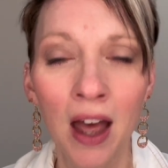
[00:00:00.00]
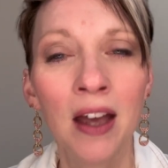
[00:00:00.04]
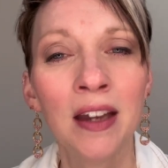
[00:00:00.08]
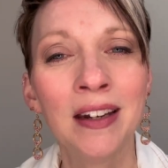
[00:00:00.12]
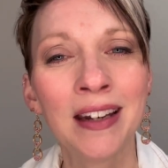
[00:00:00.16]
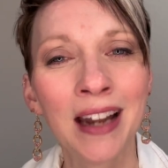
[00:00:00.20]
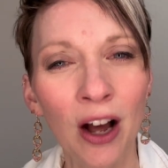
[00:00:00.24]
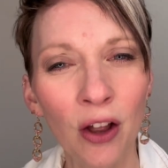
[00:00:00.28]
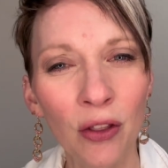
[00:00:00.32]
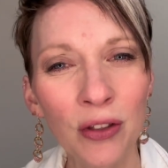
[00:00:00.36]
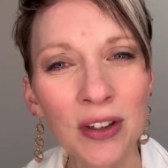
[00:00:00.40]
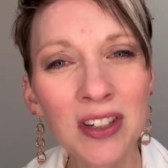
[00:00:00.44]

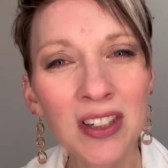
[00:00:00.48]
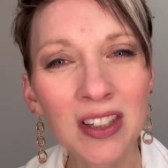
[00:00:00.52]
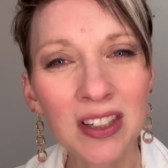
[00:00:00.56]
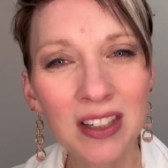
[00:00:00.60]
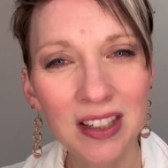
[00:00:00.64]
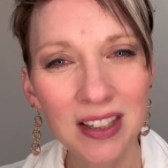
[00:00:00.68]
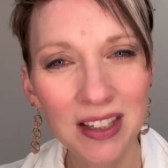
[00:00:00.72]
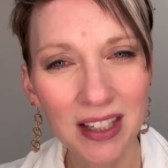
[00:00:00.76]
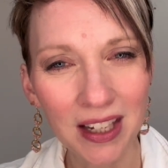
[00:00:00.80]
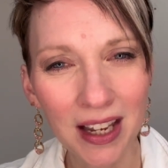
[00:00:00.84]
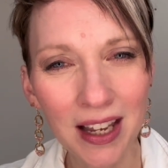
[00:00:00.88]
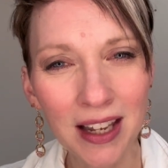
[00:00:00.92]
Now, this
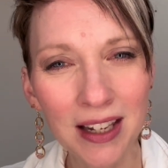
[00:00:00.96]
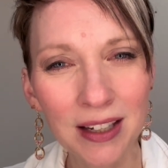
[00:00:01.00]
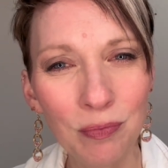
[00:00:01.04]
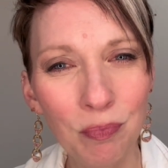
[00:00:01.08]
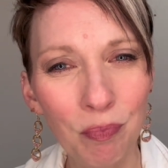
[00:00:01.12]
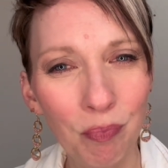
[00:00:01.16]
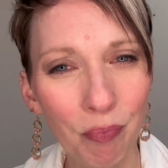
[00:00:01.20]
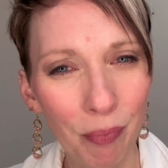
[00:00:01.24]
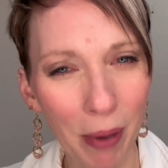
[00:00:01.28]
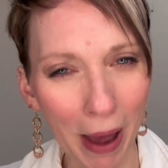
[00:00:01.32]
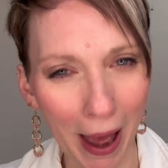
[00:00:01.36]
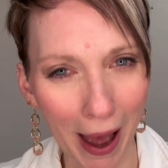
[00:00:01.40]
did
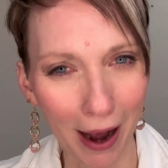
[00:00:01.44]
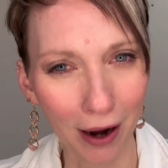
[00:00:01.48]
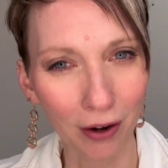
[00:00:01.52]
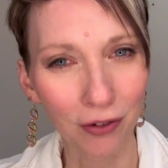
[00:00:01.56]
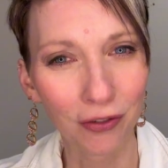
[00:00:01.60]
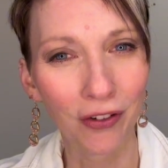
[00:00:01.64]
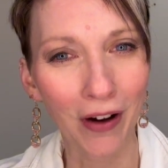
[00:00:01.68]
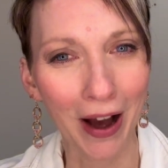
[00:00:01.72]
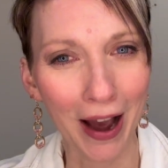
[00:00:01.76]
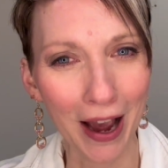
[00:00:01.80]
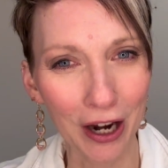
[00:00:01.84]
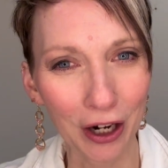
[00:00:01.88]

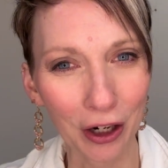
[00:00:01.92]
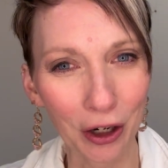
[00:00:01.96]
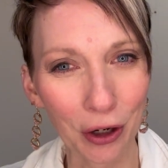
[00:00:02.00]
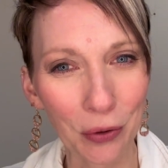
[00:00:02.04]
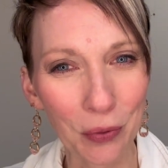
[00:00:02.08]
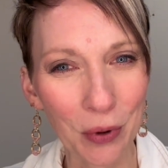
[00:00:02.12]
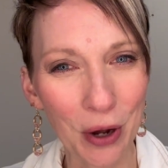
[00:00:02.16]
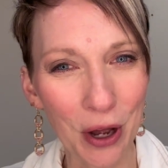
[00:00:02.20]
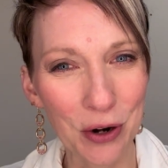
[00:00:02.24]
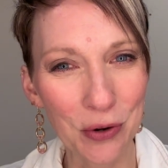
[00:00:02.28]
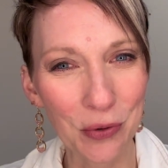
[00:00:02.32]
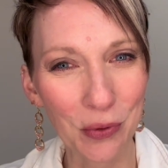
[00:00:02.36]
backfire
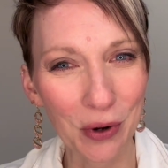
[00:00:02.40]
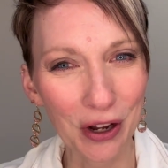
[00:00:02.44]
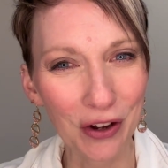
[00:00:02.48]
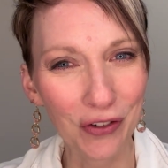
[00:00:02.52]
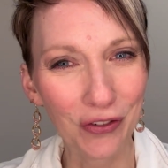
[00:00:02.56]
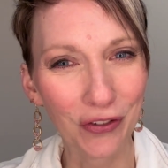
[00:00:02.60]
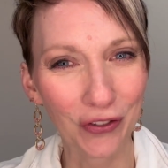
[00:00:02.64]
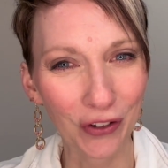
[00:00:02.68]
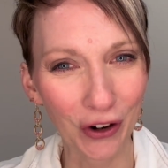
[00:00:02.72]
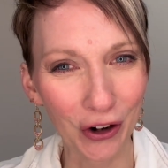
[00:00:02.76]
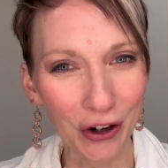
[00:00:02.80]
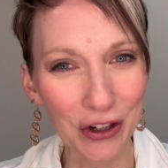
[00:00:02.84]
when we
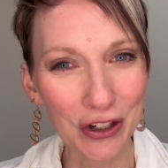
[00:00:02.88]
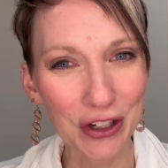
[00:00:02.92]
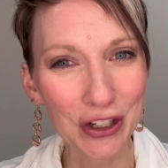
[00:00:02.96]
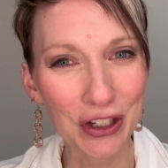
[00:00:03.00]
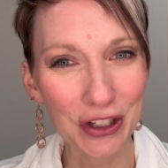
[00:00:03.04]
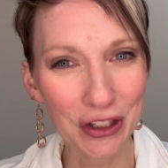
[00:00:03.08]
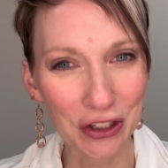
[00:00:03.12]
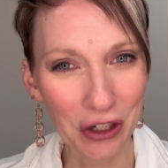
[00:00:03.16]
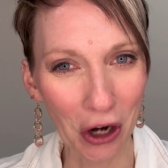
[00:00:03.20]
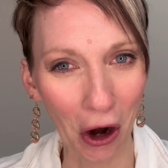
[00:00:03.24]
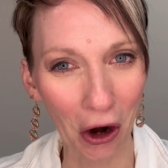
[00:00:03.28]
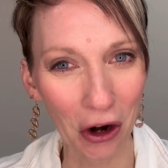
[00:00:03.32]
first
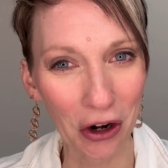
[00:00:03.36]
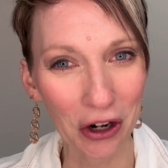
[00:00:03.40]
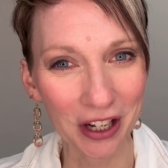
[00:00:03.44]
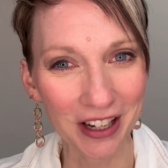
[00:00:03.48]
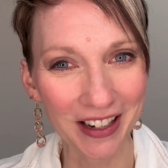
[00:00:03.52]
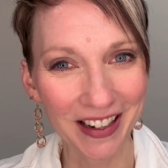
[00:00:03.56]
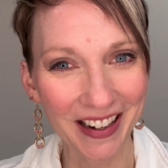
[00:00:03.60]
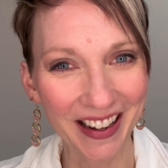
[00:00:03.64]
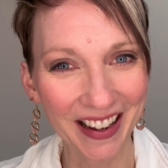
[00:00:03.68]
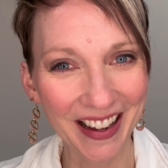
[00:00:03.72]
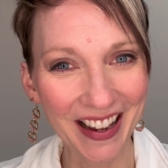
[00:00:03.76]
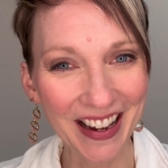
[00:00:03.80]

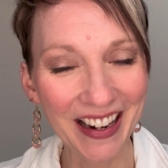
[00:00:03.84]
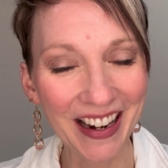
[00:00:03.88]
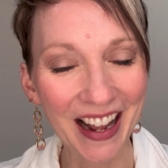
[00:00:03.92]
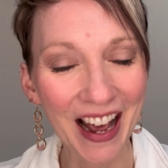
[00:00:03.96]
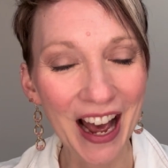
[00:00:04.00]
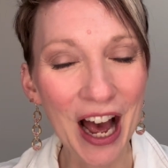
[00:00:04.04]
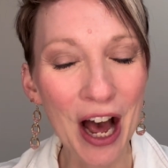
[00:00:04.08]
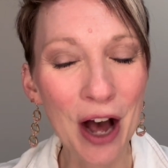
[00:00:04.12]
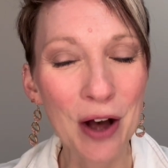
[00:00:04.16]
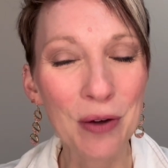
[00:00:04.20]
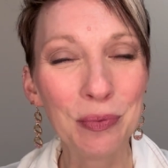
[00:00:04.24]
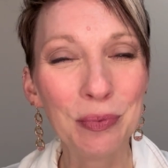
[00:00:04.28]
started it
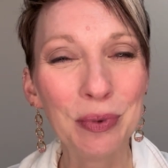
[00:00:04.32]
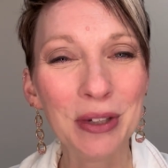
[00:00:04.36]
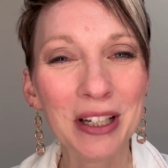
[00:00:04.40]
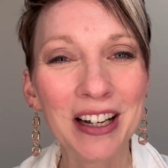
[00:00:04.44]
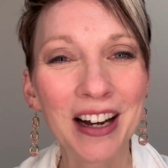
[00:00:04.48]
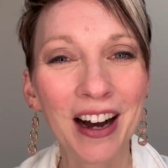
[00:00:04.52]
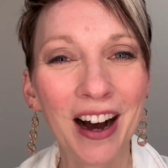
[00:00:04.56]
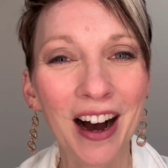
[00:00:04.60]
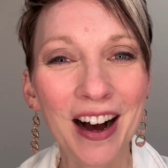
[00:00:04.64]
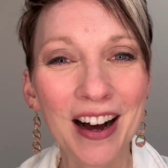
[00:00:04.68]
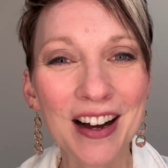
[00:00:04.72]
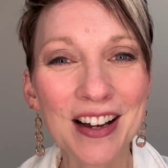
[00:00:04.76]

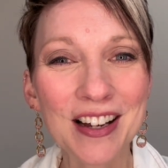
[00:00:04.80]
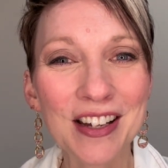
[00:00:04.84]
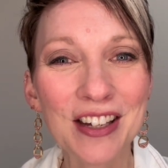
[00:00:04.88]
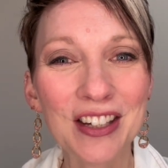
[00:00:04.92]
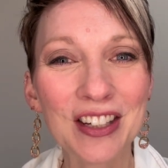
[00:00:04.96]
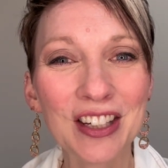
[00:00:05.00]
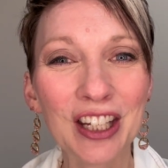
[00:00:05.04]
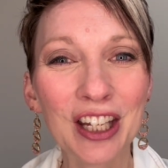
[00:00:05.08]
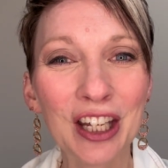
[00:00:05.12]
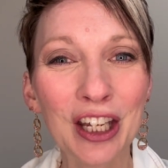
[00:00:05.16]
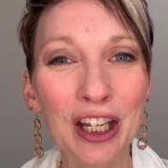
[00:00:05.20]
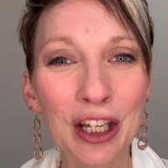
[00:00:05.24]
because
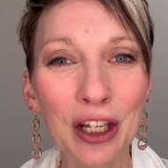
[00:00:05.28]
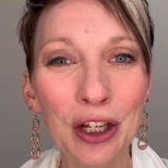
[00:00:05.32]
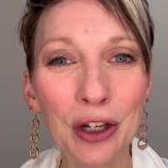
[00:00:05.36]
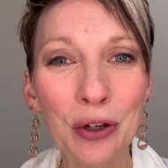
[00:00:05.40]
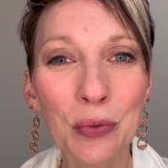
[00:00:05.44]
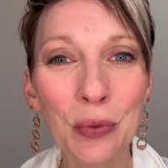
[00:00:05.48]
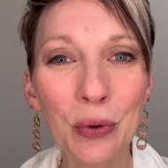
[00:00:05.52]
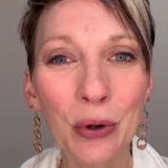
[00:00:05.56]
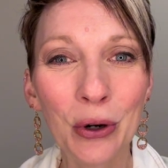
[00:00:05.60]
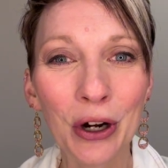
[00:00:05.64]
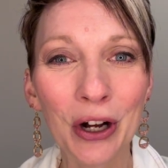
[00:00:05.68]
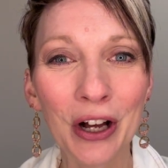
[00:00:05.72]
he
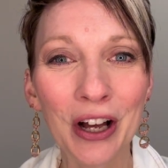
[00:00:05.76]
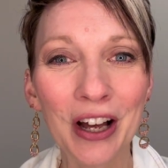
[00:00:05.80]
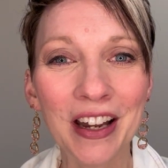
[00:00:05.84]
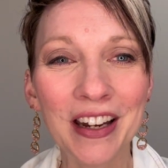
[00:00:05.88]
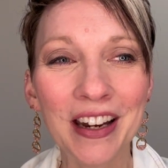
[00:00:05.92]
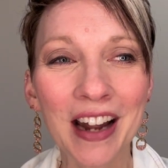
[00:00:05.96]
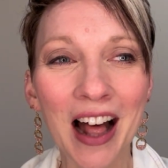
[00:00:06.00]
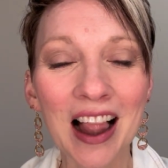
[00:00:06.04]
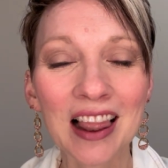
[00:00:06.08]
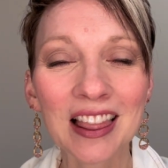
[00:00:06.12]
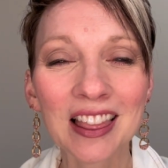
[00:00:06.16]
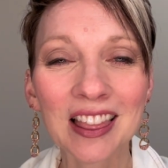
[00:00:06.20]

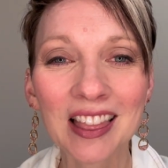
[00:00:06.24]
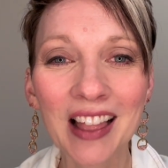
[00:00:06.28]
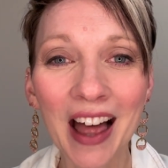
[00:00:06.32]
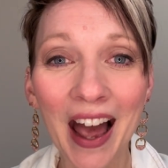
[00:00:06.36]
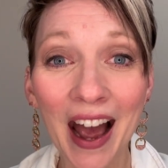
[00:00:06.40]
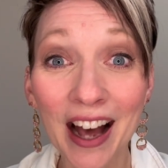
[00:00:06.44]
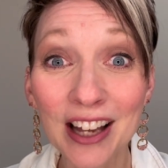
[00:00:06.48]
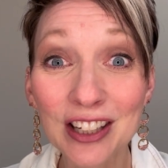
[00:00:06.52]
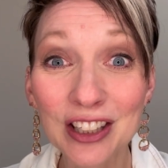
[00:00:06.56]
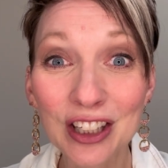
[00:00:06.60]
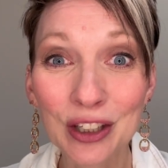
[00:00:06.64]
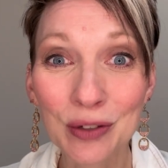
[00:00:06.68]
would
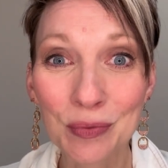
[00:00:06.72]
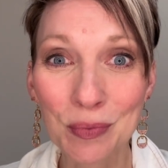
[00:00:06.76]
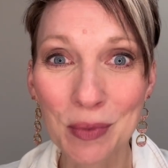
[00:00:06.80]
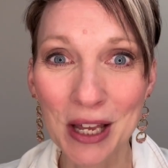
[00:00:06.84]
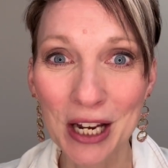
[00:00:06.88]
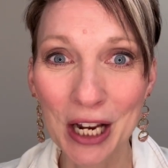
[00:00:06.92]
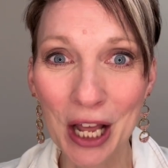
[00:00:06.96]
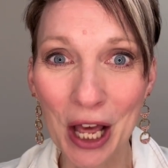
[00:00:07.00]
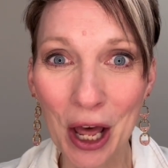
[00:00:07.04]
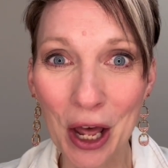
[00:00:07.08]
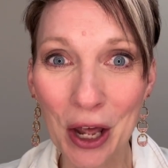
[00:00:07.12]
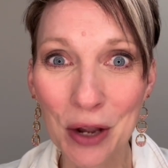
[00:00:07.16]
last
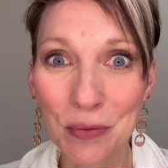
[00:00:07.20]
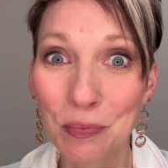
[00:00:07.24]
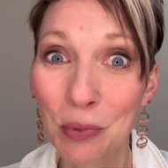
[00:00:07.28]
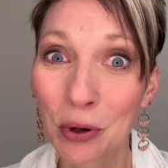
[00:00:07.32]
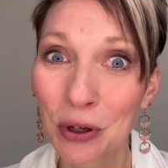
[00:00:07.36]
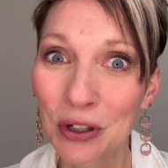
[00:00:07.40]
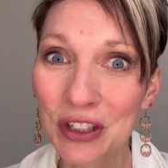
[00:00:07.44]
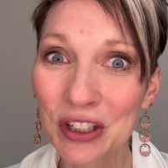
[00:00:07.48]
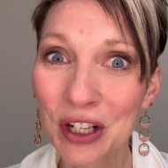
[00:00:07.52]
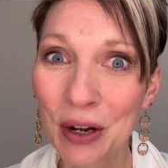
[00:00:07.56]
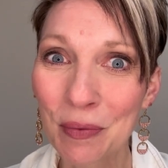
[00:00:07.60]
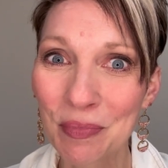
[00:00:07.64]
minute
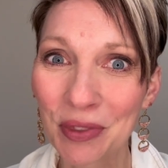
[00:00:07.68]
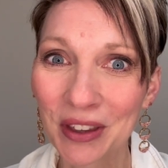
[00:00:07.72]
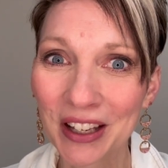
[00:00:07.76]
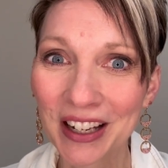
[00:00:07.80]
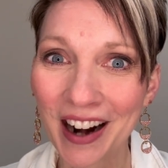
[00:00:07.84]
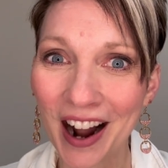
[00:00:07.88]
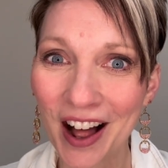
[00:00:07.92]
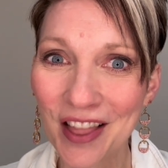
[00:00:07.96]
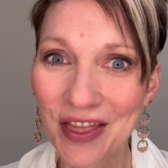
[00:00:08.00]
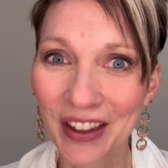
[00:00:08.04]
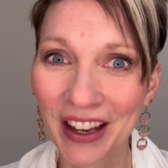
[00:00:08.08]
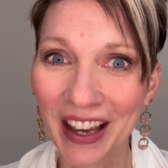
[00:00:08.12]
put something
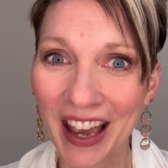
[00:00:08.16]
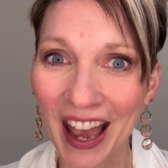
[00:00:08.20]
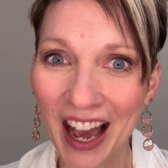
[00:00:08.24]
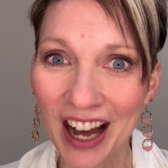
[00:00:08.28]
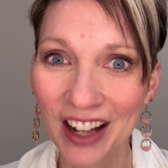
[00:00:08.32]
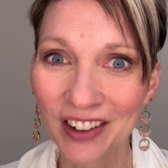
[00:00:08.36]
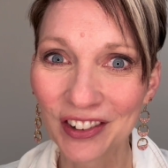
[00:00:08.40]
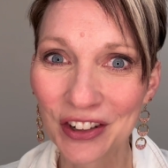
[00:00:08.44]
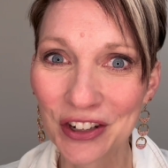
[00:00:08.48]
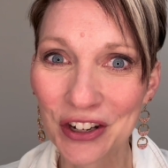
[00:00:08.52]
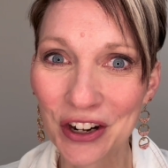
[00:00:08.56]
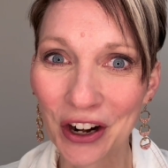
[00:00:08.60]
on the
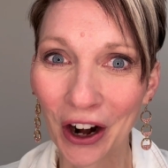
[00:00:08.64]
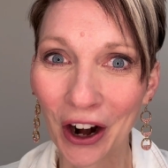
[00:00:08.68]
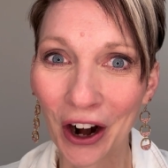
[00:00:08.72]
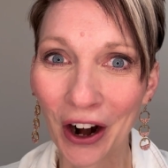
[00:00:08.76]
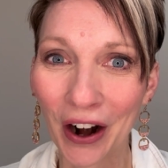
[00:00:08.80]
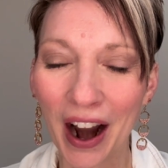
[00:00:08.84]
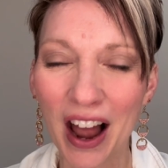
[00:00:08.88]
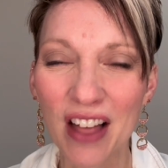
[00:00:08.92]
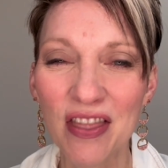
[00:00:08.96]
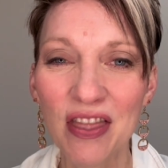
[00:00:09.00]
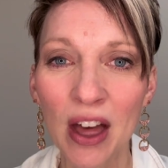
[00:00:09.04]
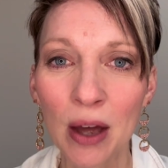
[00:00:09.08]
calendar
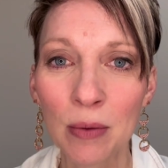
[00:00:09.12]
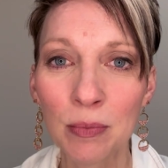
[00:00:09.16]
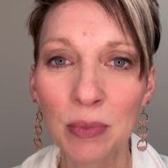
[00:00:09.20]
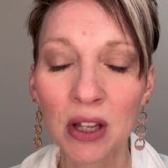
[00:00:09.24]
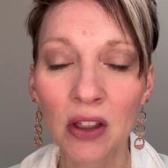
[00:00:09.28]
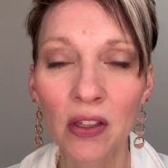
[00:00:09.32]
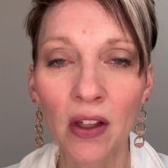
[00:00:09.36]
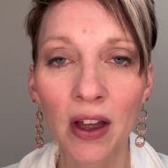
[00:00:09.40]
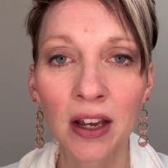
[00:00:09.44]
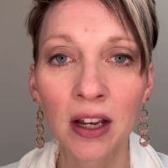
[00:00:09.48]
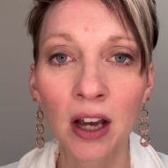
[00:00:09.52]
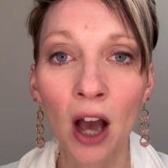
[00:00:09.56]
and then be
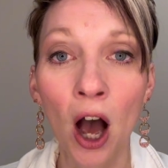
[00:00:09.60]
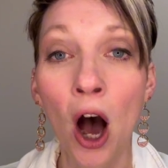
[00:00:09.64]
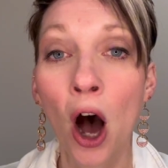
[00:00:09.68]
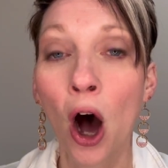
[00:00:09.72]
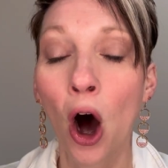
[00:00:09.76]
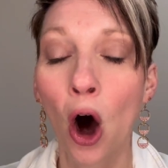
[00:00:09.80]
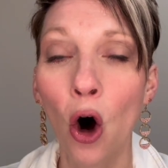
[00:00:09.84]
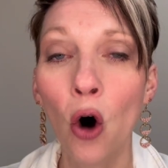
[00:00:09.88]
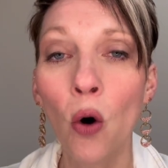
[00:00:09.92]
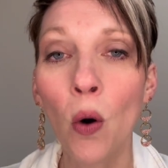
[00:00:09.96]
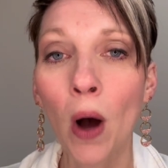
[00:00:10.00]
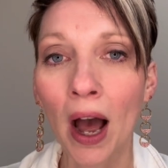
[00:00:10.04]
like,
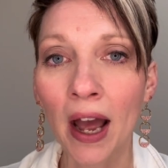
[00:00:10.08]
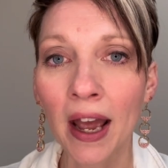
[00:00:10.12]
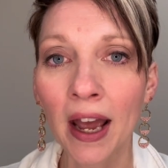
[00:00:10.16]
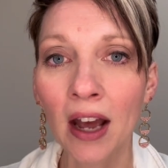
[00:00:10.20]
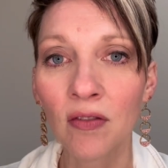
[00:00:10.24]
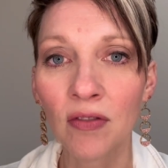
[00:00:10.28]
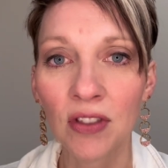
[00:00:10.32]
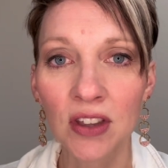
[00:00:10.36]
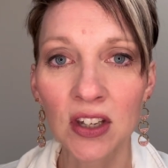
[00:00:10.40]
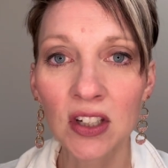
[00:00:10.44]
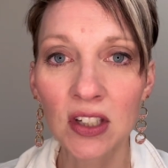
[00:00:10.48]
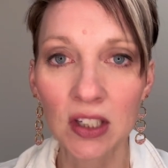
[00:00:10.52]
"Oh, I
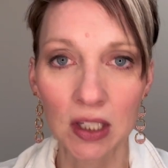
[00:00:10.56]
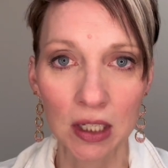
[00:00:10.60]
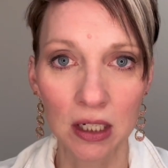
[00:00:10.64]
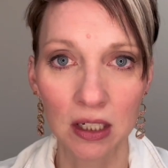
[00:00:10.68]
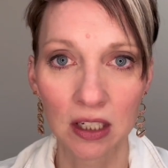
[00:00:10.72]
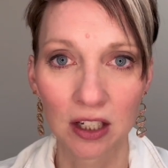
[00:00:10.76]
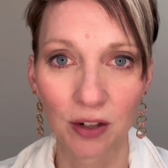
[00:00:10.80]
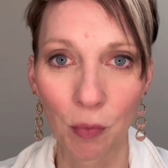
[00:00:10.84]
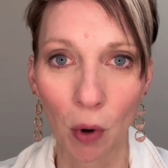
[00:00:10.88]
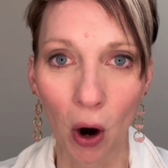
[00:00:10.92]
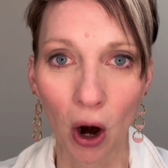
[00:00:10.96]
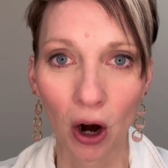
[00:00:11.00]
have this thing
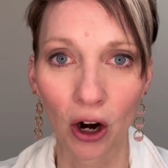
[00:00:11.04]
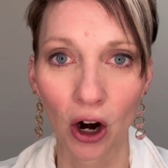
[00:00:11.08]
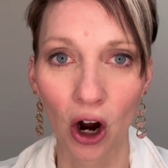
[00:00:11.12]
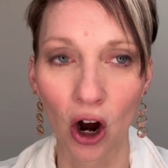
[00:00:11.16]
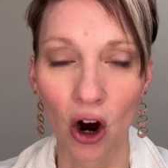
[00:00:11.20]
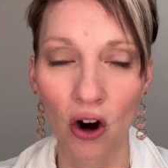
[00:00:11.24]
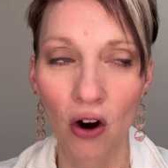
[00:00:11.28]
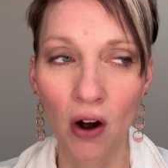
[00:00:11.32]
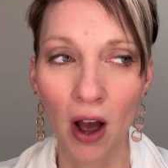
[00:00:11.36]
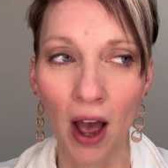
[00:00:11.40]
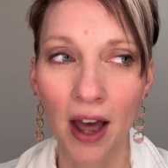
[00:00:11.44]
tomorrow."